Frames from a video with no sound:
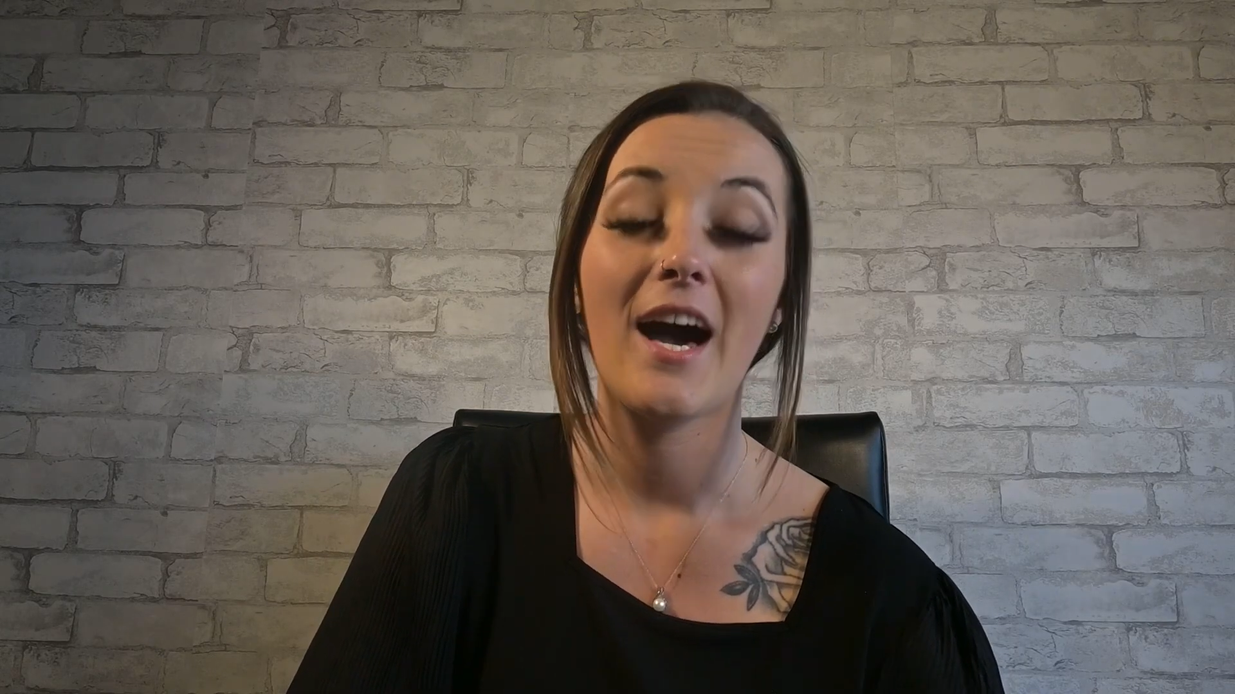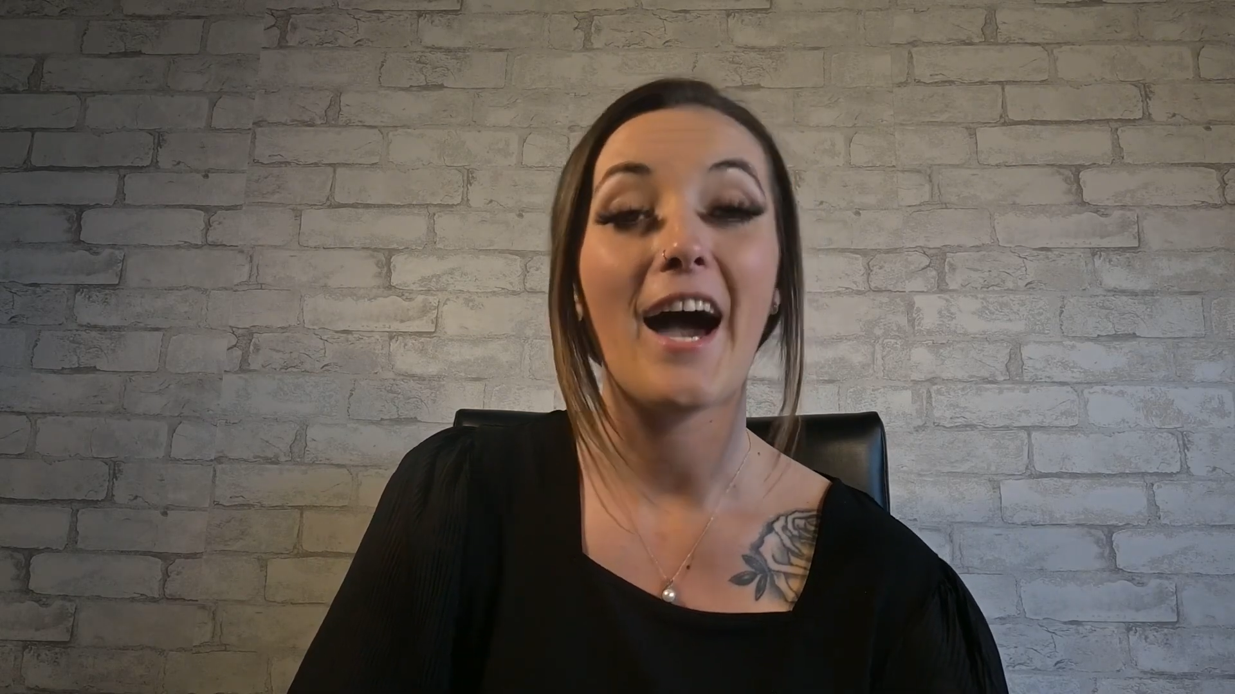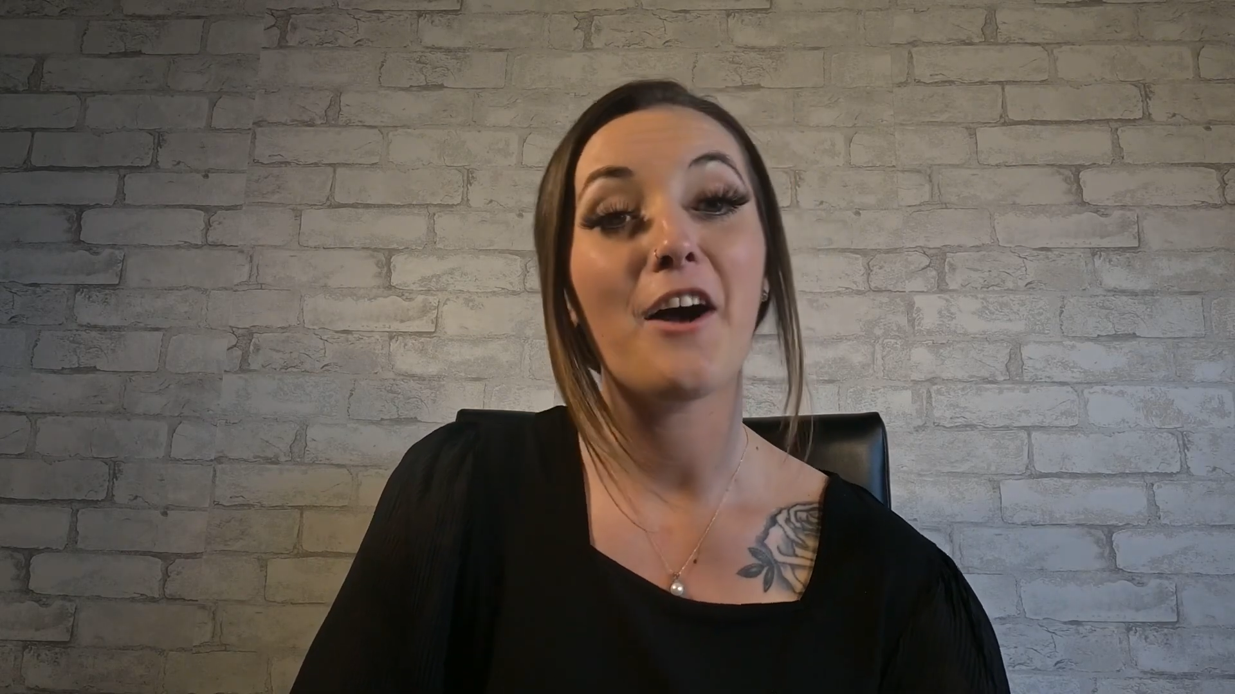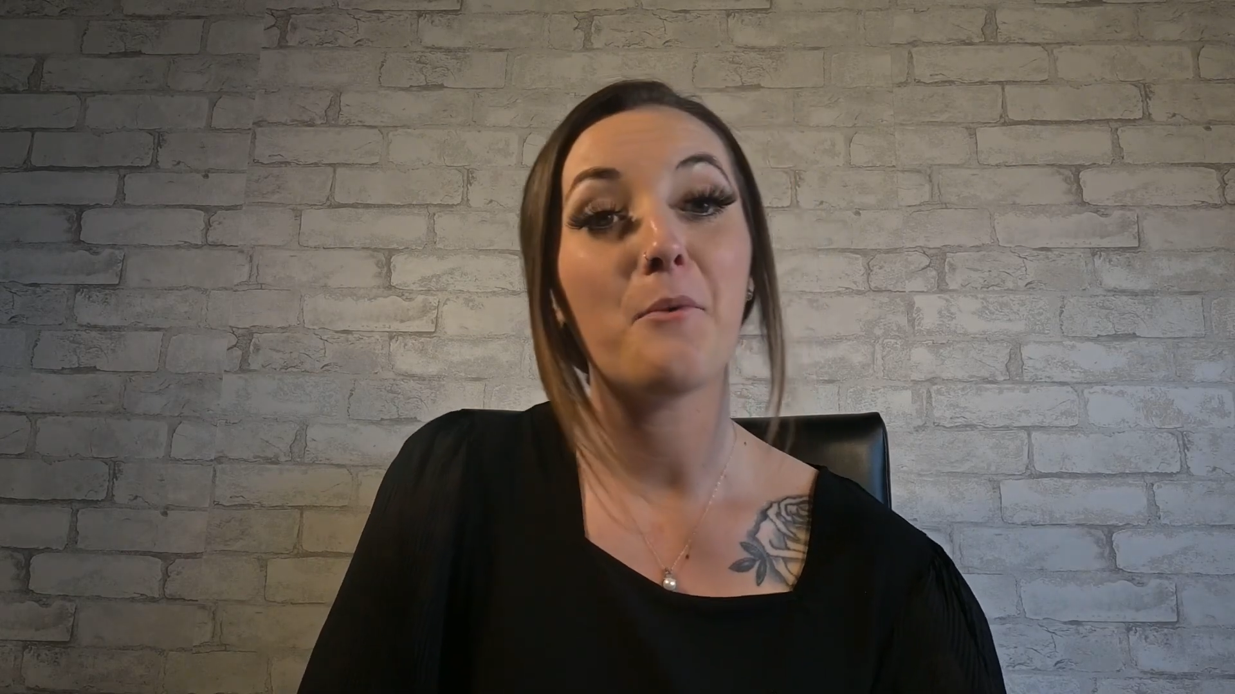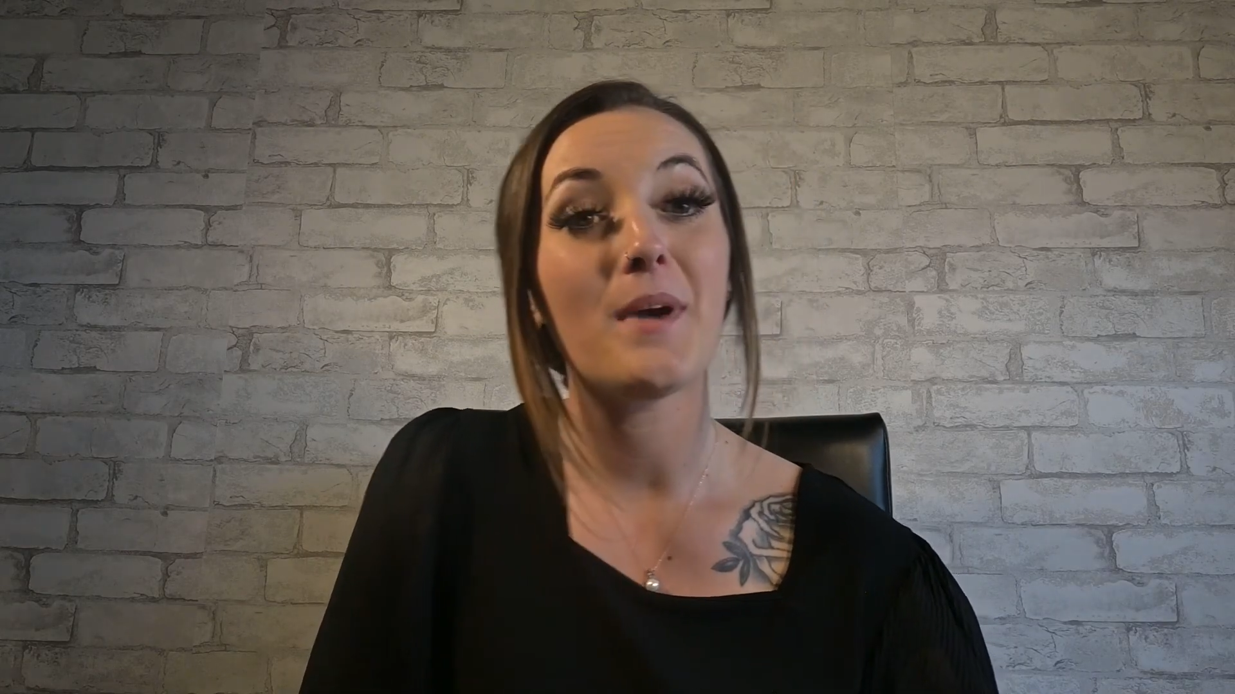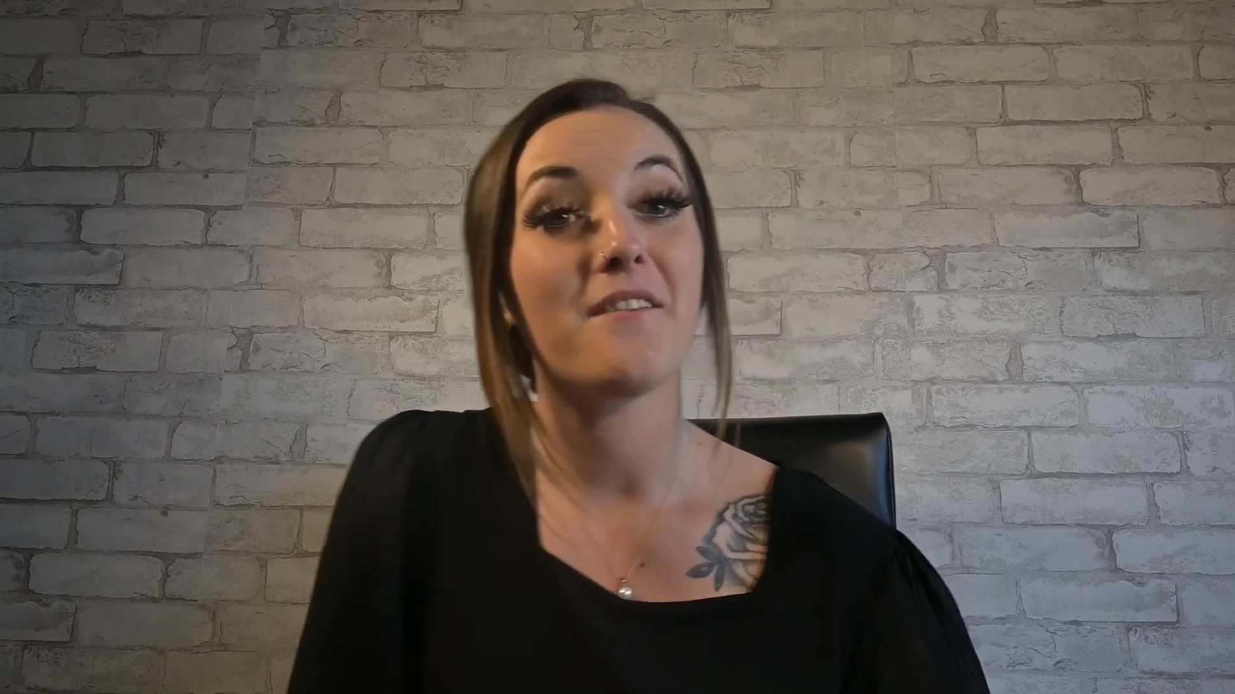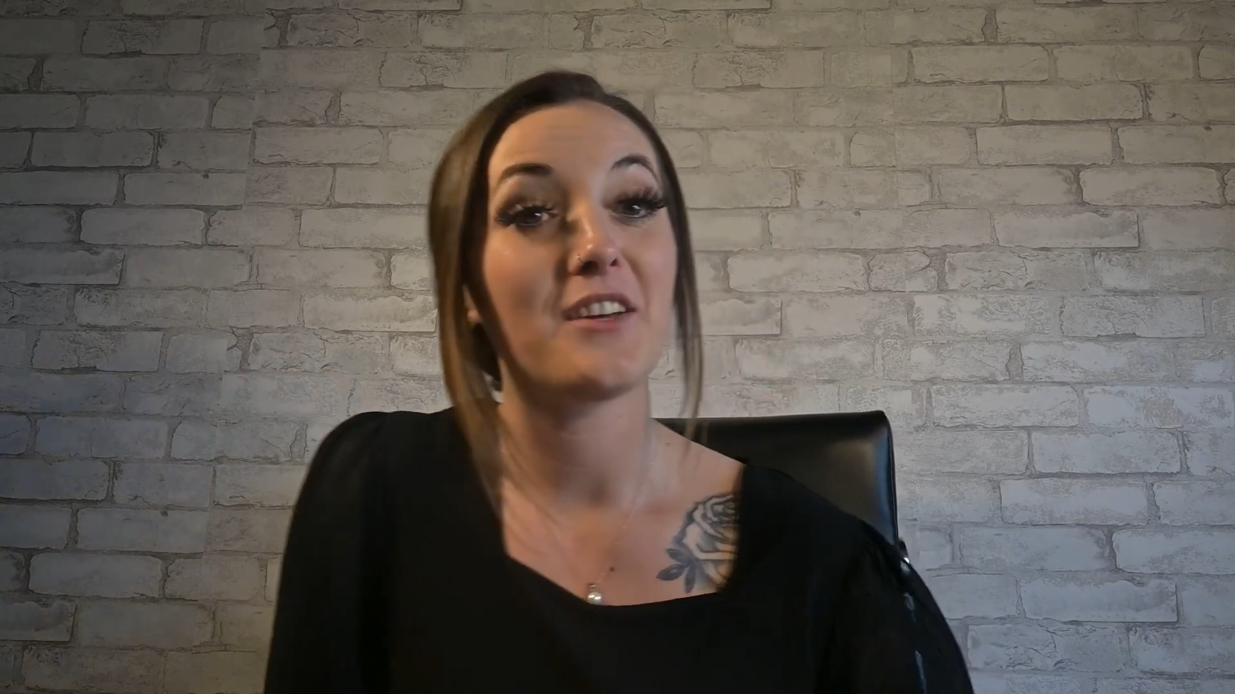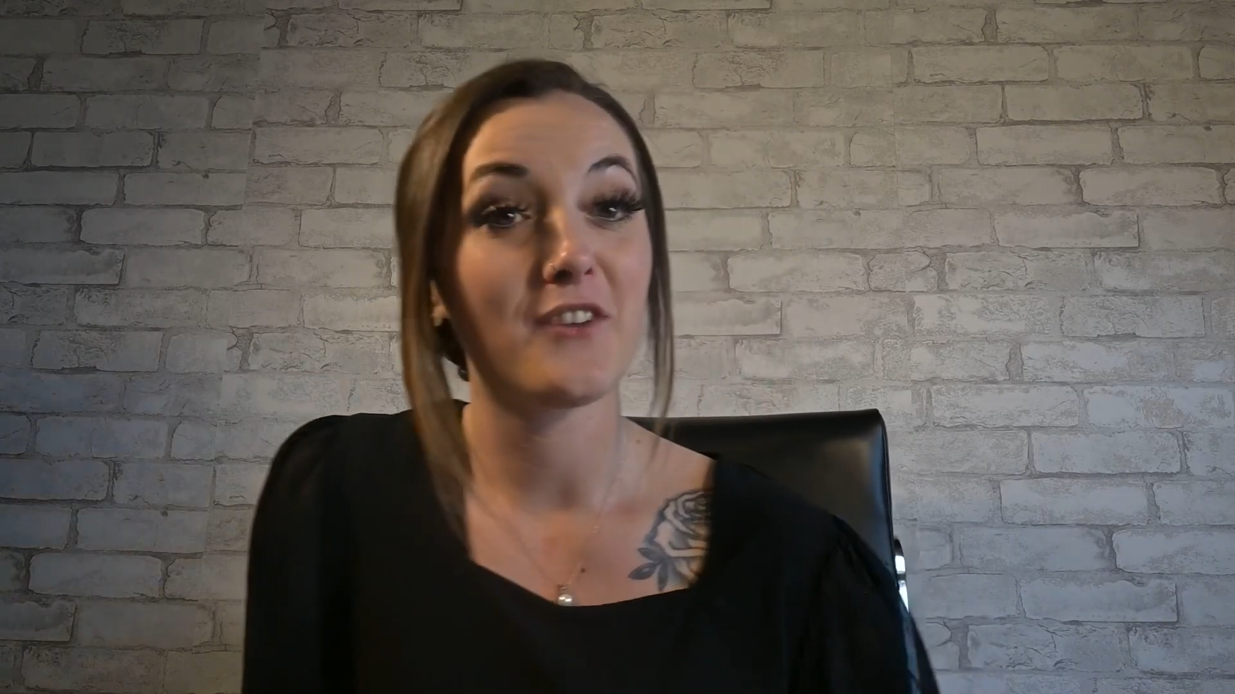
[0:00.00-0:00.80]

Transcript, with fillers: I hope you have an